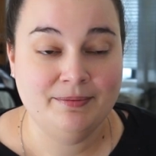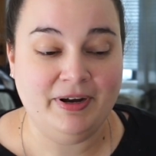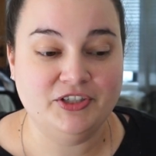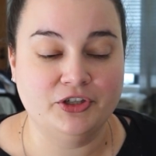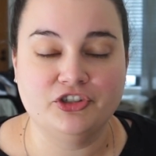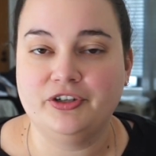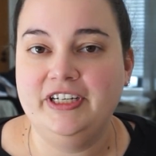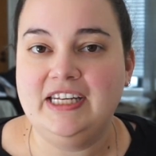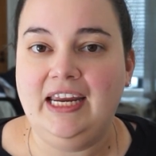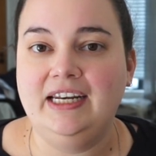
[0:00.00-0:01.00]
My
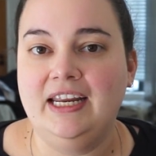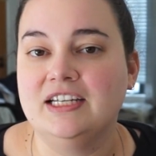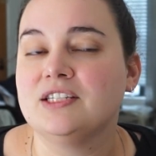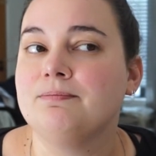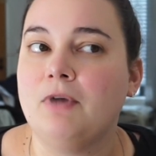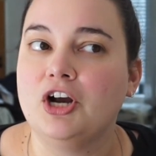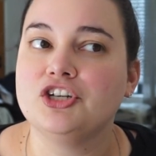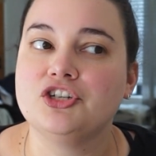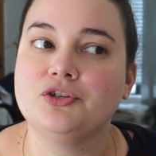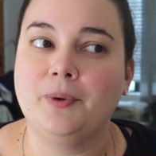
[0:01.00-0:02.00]
surgery date is
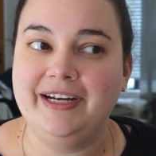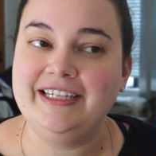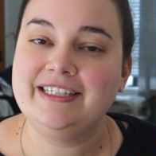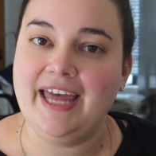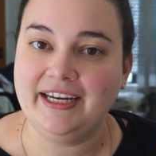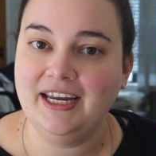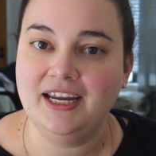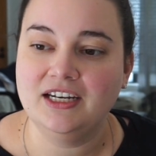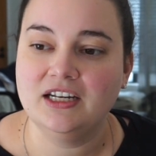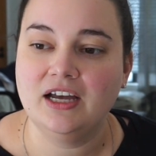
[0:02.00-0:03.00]
March
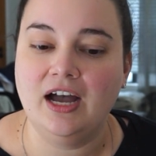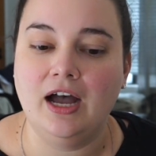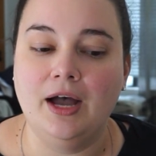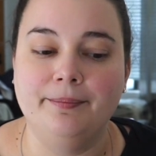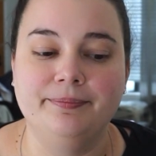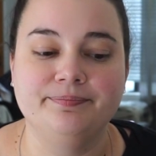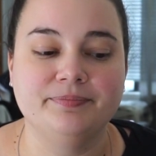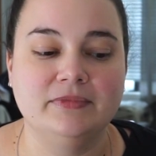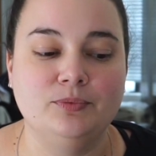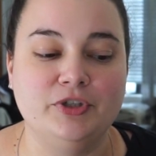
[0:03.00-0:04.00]
twenty-second, um,
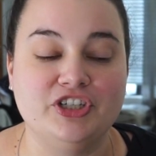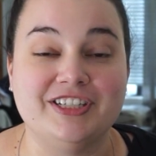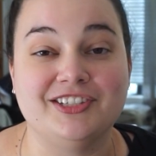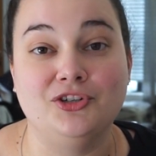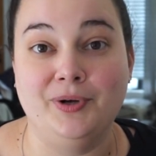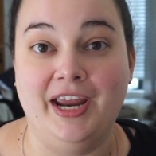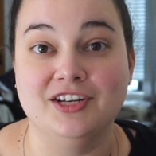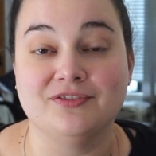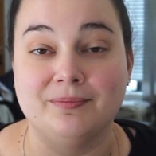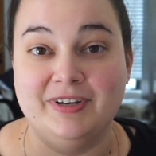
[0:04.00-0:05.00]
which is two
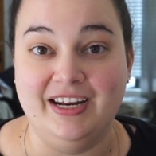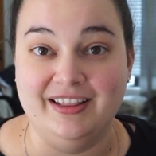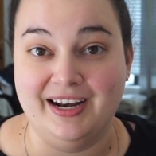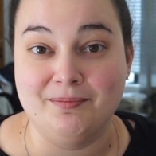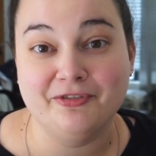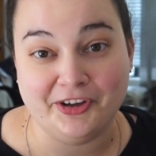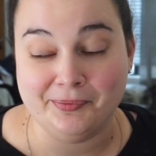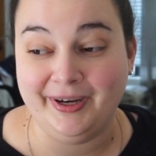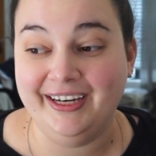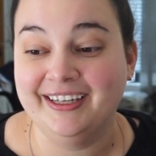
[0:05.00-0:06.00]
days from the day that I'm
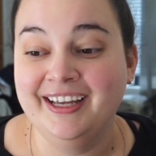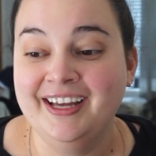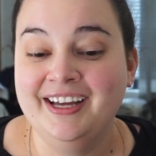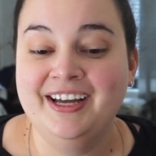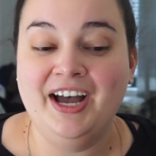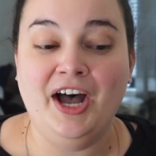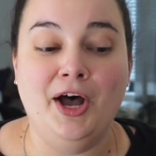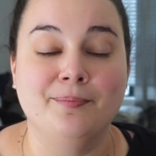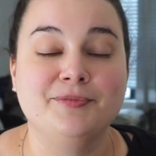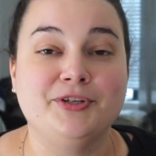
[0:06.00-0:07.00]
filming,
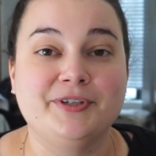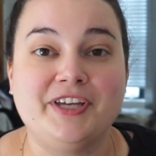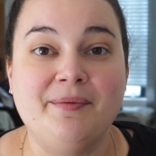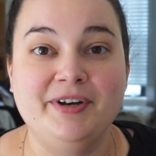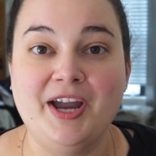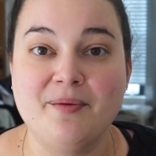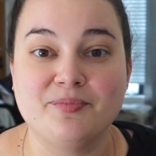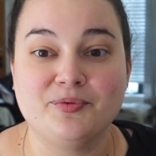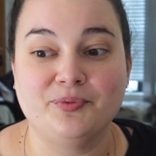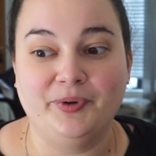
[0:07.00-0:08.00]
um, so it's coming up
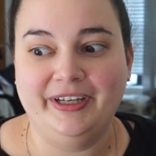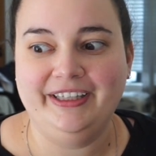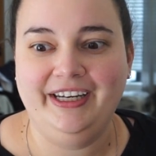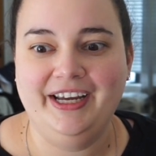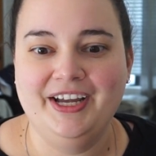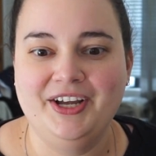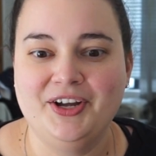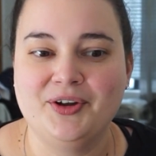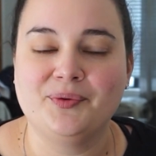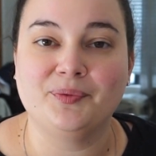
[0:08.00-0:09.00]
really,
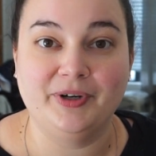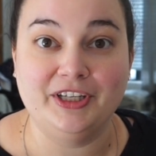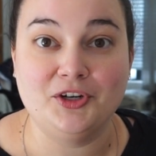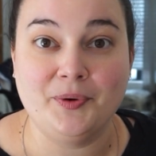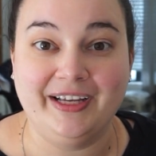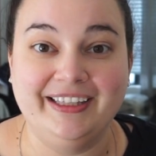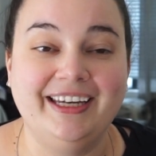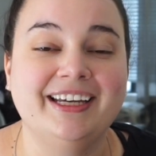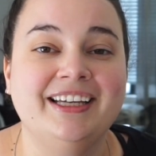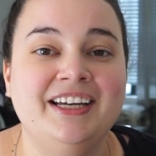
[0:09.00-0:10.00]
really
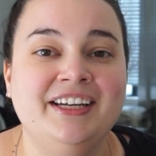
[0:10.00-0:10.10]
quickly.